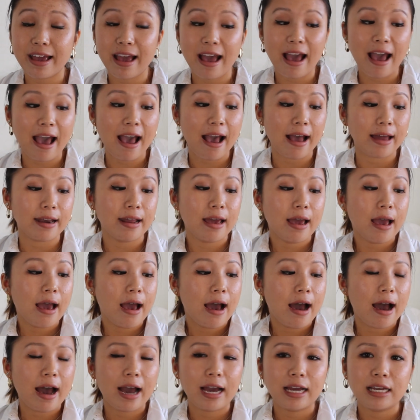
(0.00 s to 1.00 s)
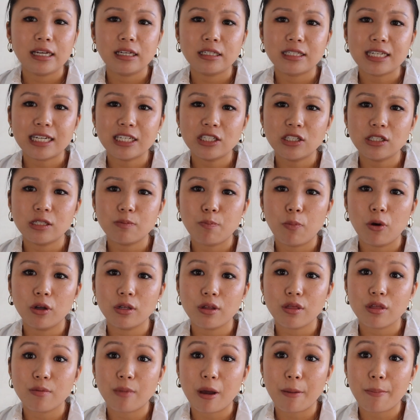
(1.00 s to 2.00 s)
And I tend to put
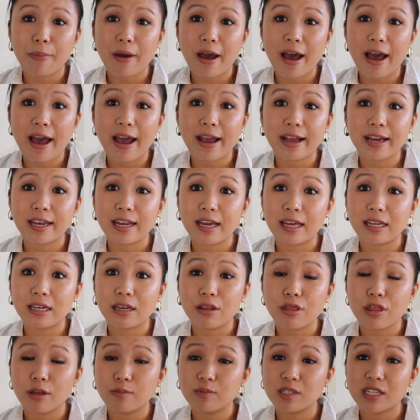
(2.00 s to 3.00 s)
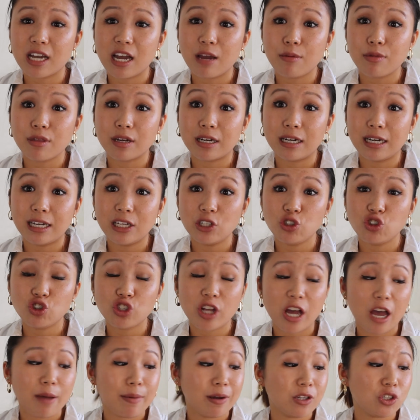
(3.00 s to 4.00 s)
this in my bag, and then sometimes in the
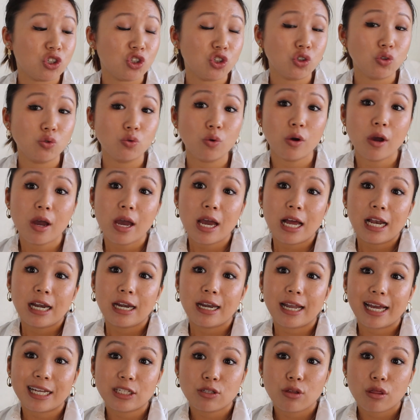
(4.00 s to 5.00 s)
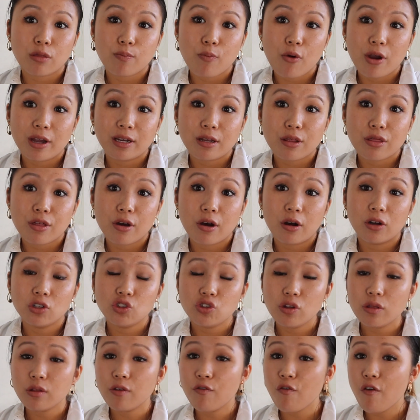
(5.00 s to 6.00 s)
lunchtime I do like to spray this on
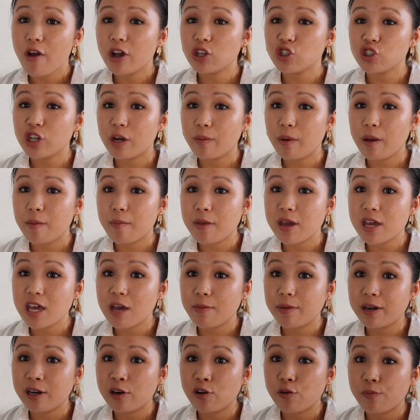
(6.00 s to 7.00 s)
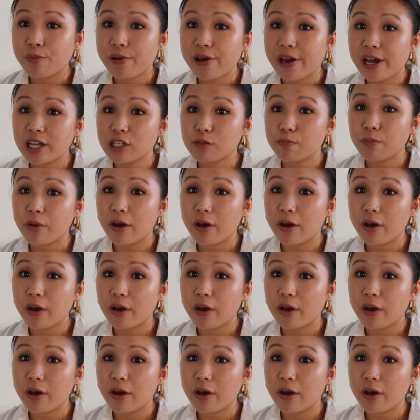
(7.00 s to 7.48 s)
just to freshen up my makeup a little bit,